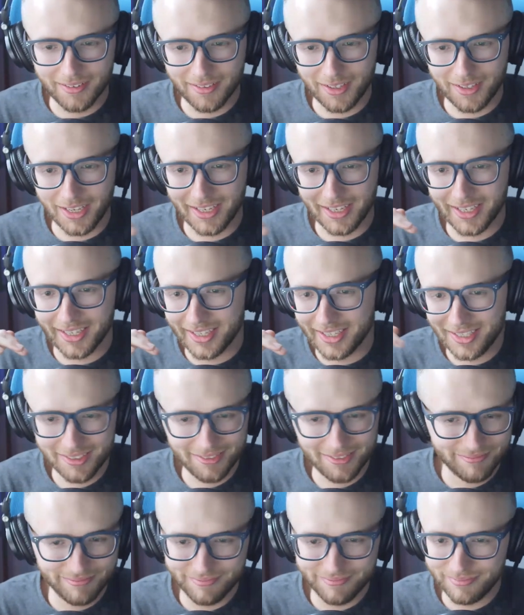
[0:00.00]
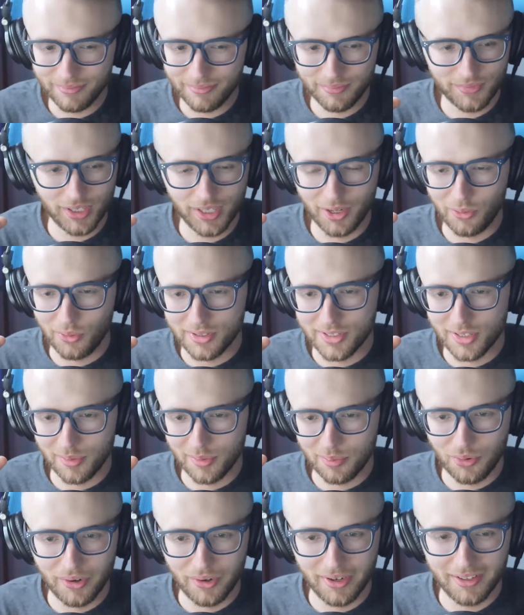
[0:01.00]
Like, you know, what's the
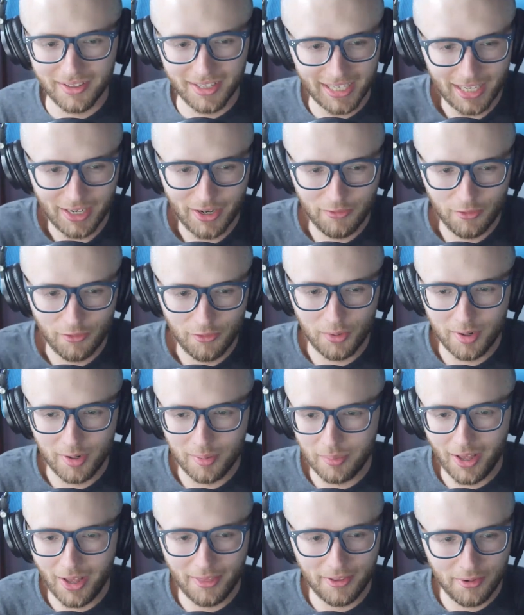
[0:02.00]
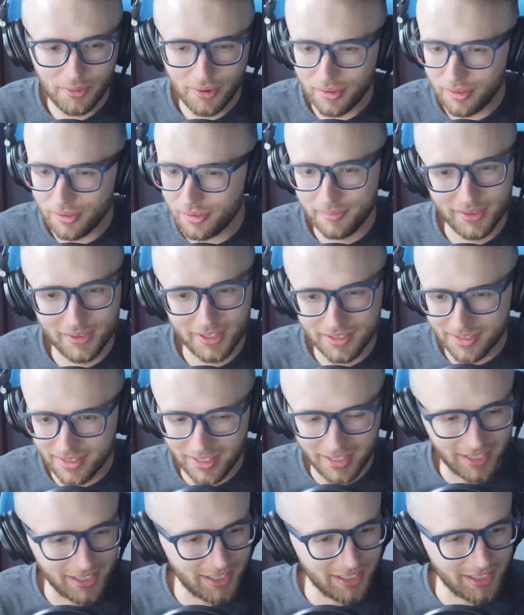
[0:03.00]
point? Like, I don't even want to bother with mm. this mm-hmm.
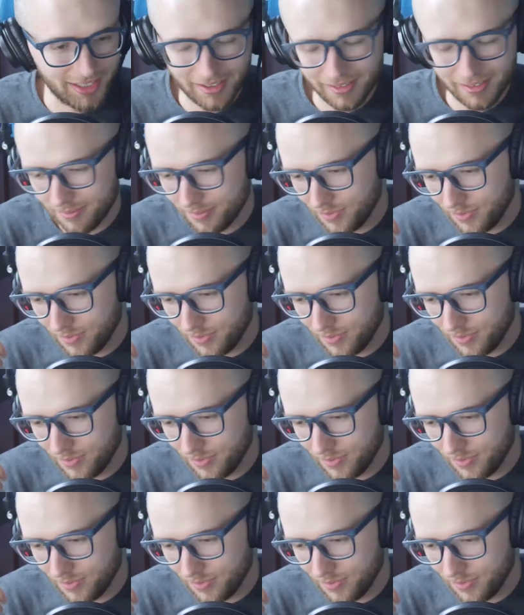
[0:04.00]
thing.